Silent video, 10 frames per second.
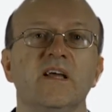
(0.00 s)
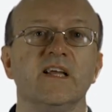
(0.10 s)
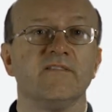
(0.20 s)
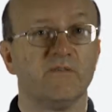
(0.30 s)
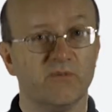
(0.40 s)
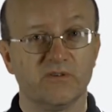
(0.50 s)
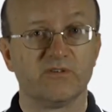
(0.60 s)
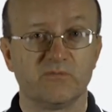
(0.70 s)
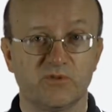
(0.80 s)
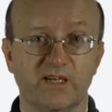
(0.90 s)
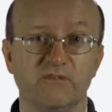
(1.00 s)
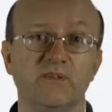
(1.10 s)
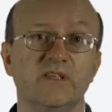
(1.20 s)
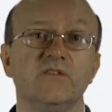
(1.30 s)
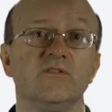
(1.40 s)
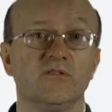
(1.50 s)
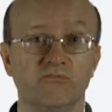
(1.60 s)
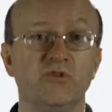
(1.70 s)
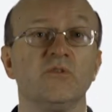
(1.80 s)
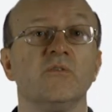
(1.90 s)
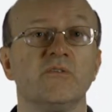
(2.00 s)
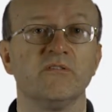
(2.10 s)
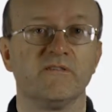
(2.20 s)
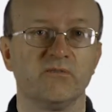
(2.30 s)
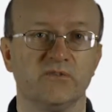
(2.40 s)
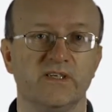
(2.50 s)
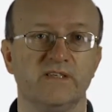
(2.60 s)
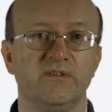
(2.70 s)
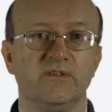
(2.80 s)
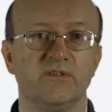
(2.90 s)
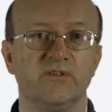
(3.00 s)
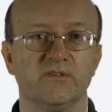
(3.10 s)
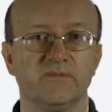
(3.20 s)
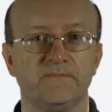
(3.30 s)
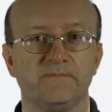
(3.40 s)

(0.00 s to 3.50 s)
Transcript: If we want to subtract with integers, we should go to the full set of integers.